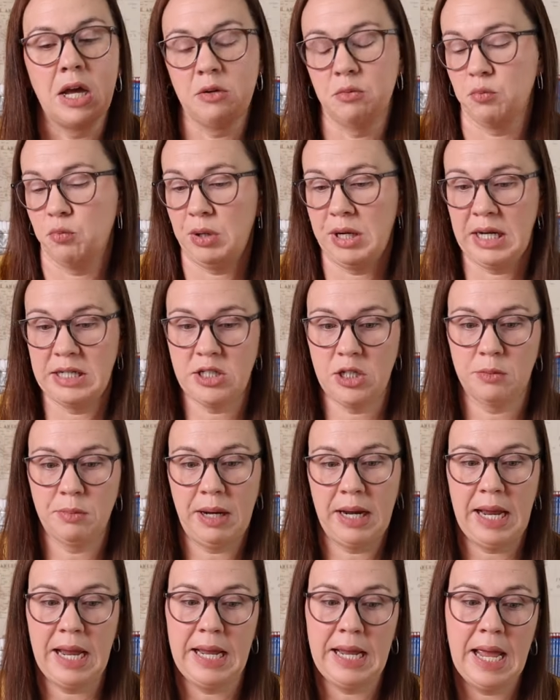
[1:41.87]
when I took
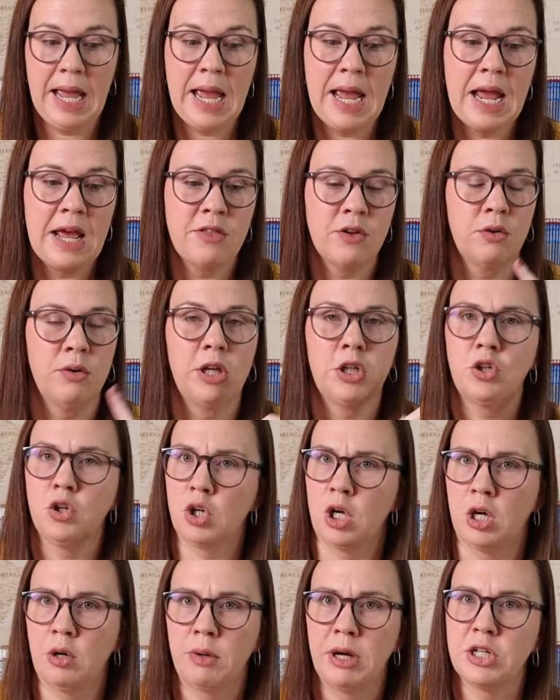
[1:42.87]
my AA, they're like, you're
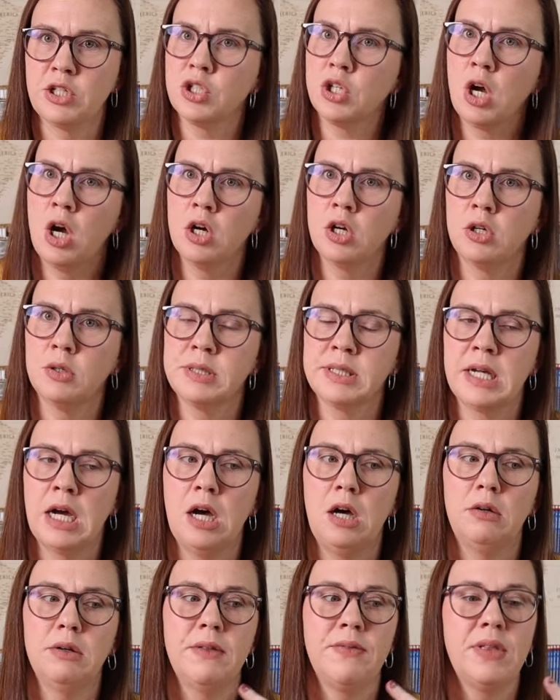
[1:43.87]
going to write Chicago
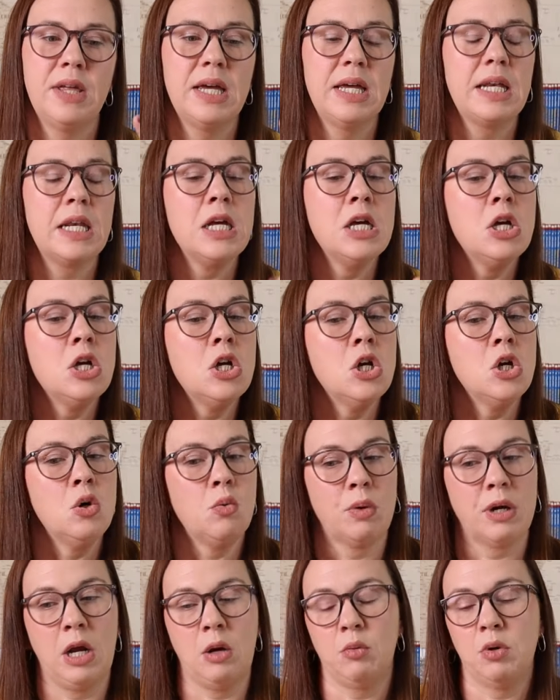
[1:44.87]
style. And then
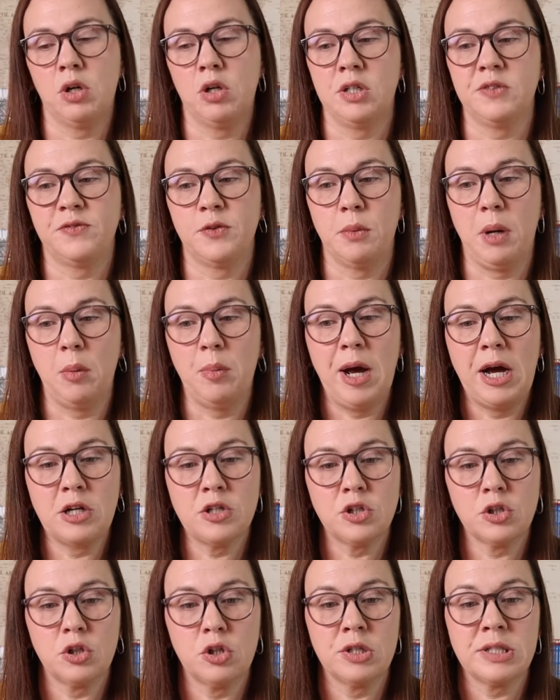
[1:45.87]
when I went on for my
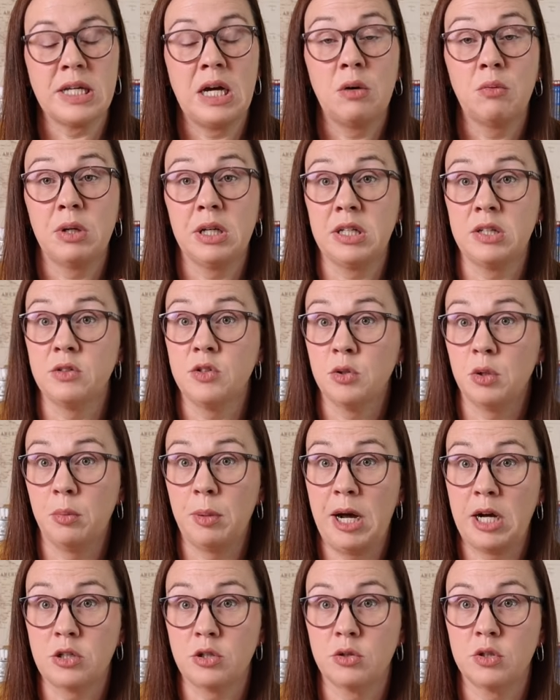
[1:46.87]
bachelor's, I went into a
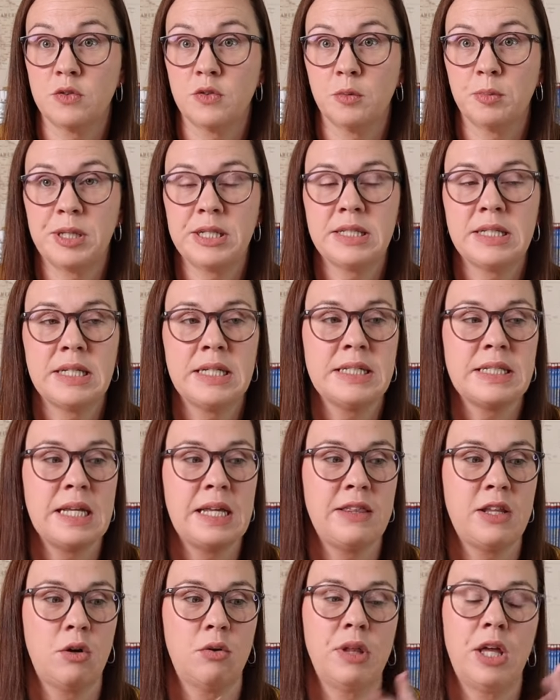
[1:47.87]
bachelor's for business,
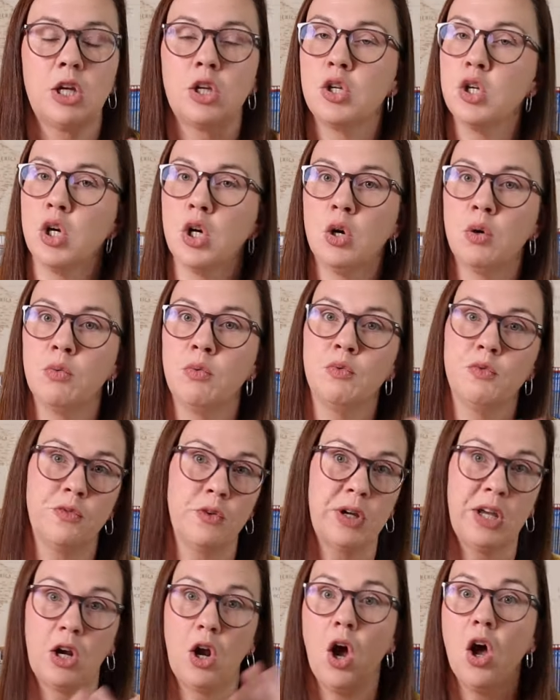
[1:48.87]
and they were like, no,
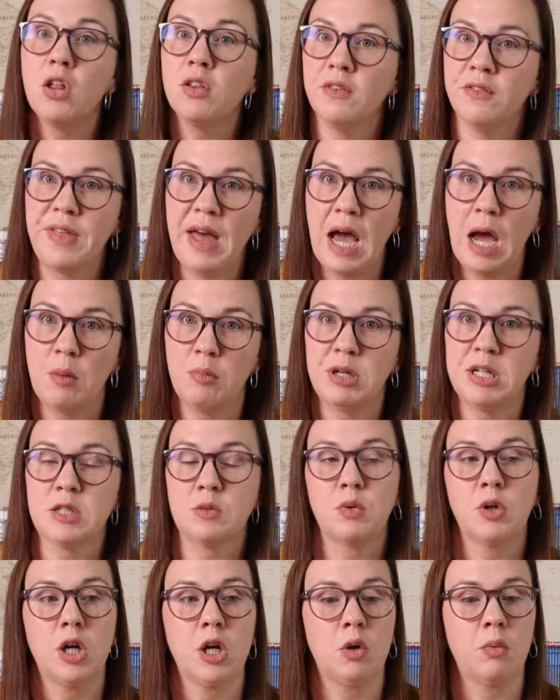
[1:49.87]
forget all of that
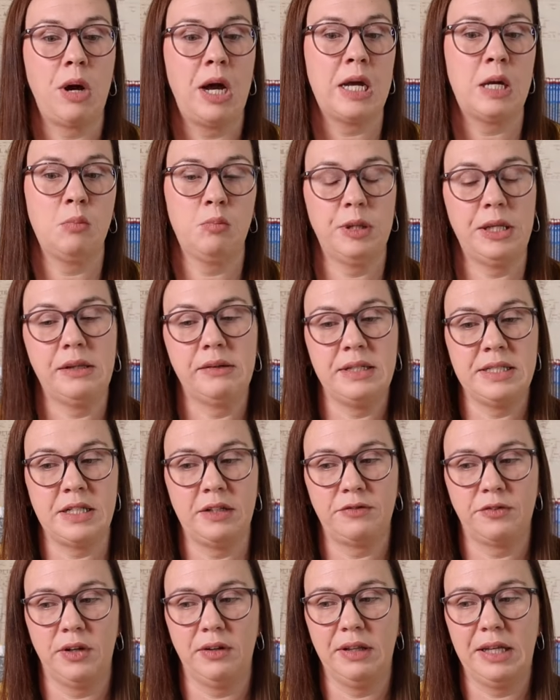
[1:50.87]
because we're going to write completely
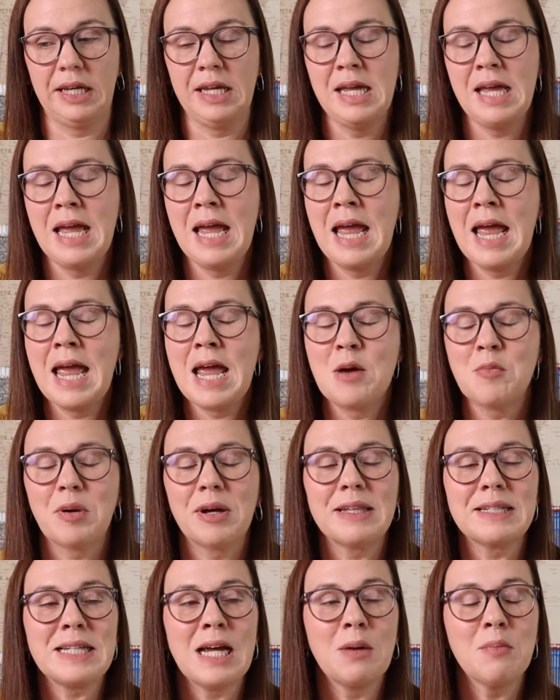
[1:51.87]
differently.
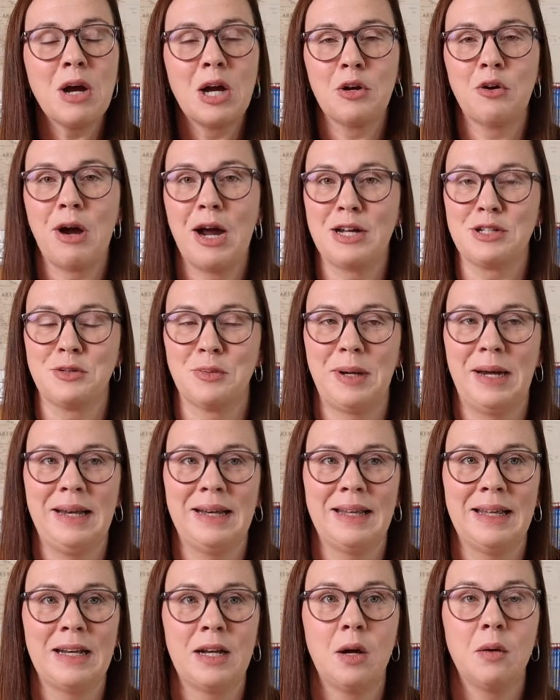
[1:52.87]
By the time I
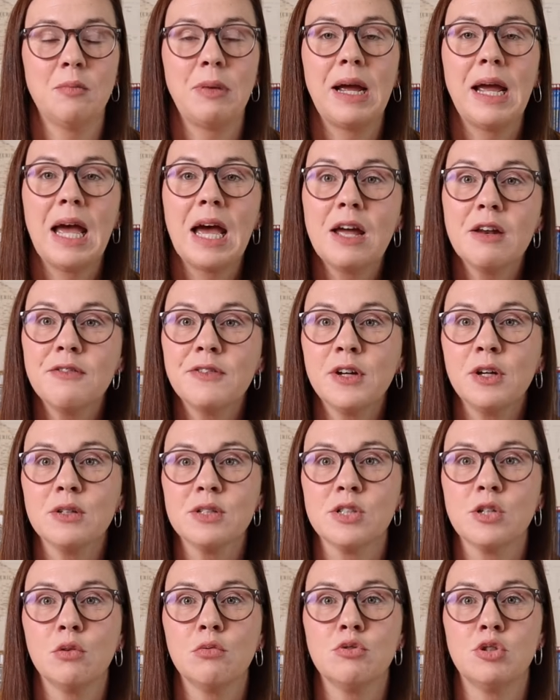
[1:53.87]
graduated, my head
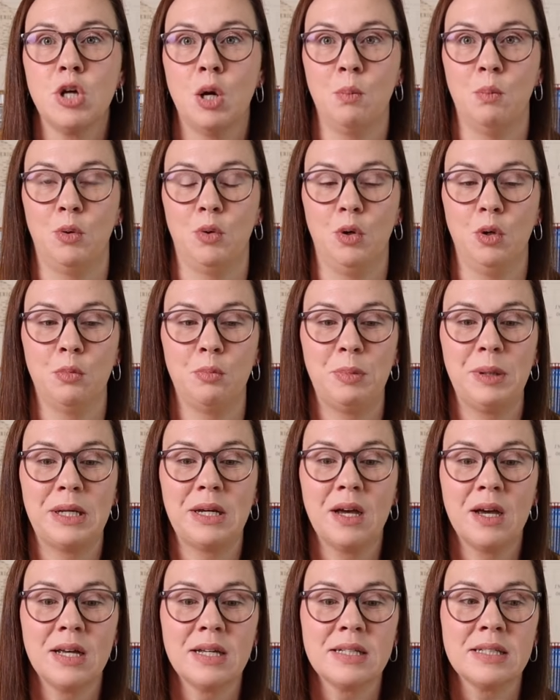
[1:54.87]
felt so jumbled
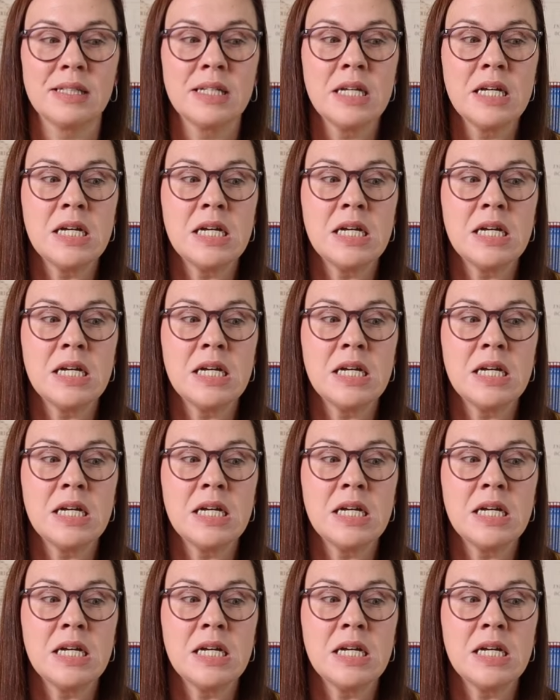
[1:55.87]
because